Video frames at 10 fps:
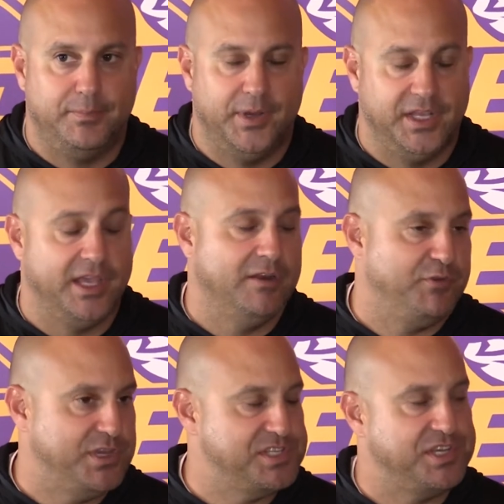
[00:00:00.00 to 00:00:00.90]
But again, if
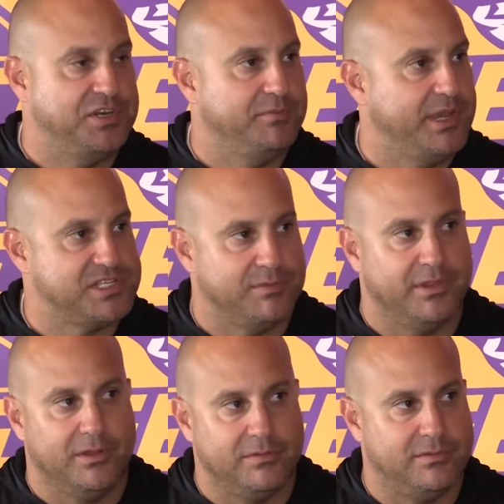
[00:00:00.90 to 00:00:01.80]
we continue to make some
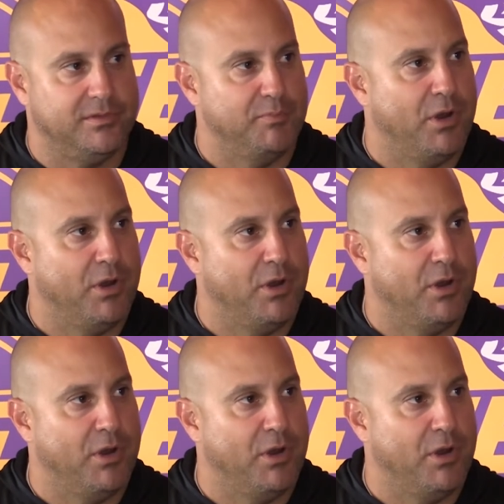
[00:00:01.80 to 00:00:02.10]
of the